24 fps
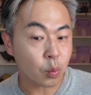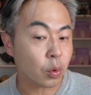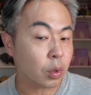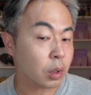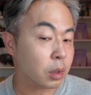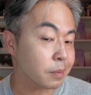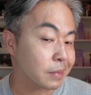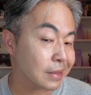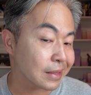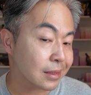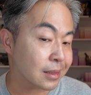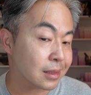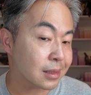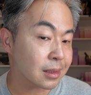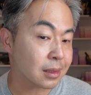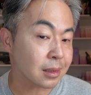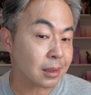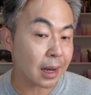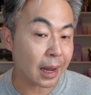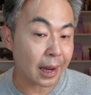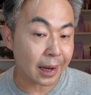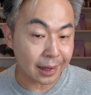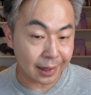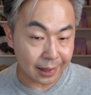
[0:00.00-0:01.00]
warm is
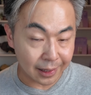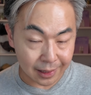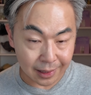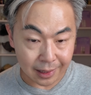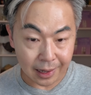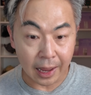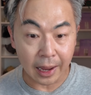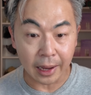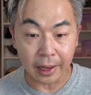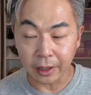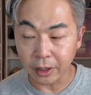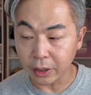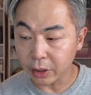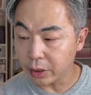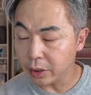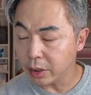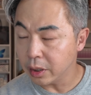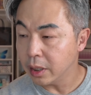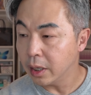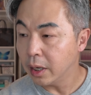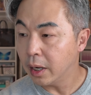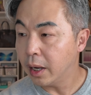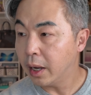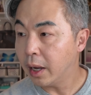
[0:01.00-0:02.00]
slightly lighter.